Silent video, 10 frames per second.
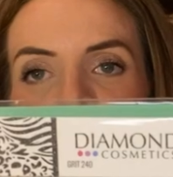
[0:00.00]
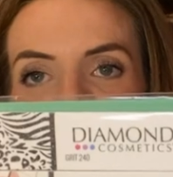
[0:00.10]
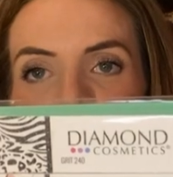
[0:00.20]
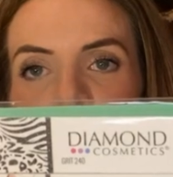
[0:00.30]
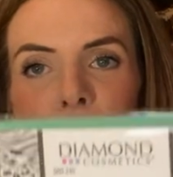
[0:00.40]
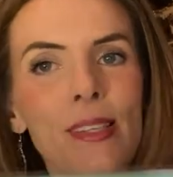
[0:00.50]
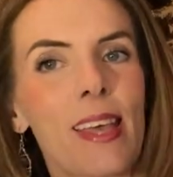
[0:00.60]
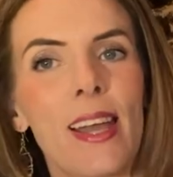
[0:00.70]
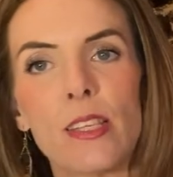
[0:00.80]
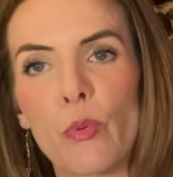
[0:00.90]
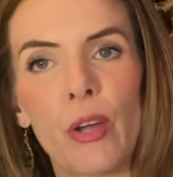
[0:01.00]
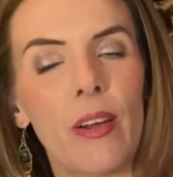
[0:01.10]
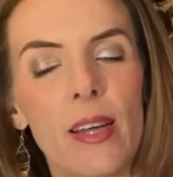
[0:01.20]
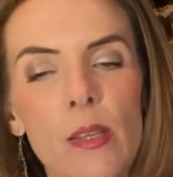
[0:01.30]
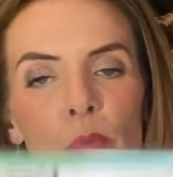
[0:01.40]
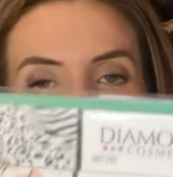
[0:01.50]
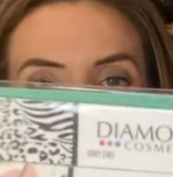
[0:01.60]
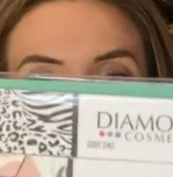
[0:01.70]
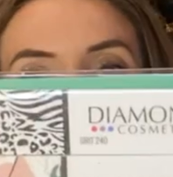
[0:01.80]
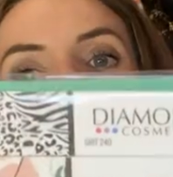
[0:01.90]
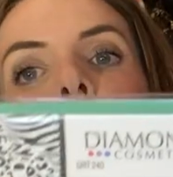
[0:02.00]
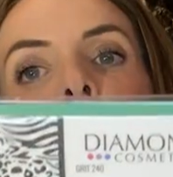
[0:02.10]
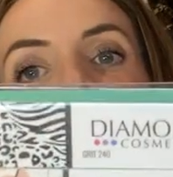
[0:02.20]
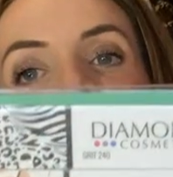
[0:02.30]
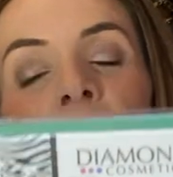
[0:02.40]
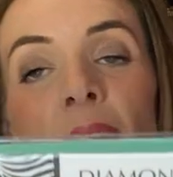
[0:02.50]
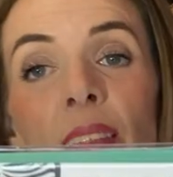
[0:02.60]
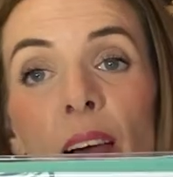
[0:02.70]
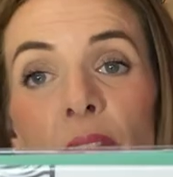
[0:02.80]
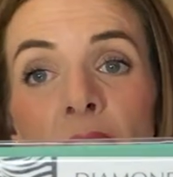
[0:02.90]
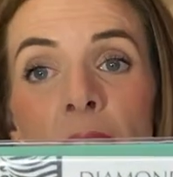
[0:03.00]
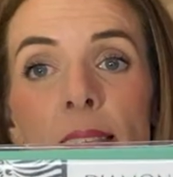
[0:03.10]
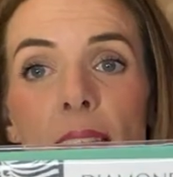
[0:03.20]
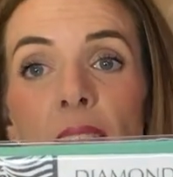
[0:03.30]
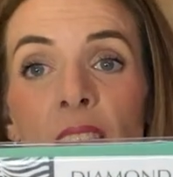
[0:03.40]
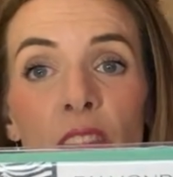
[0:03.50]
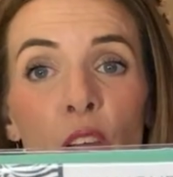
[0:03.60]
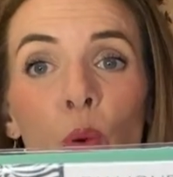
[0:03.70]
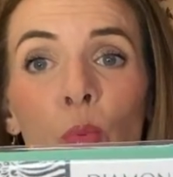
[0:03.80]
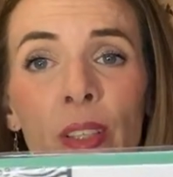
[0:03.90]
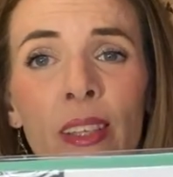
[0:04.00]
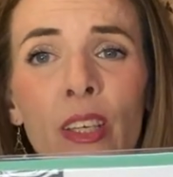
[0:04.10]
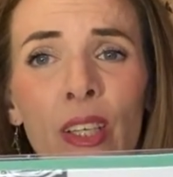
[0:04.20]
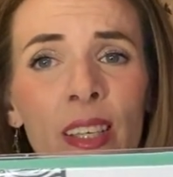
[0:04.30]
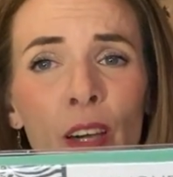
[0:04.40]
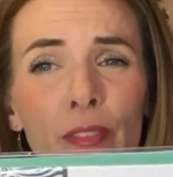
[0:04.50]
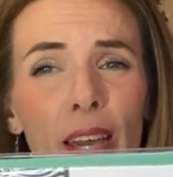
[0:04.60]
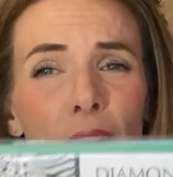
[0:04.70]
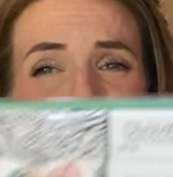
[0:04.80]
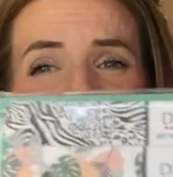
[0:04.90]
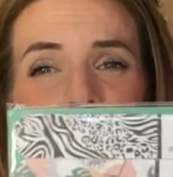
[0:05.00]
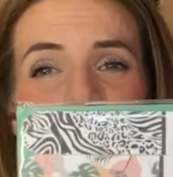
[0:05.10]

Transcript: files. I swear, you guys, I'm so sorry. But I love these. I think they're really good nail files,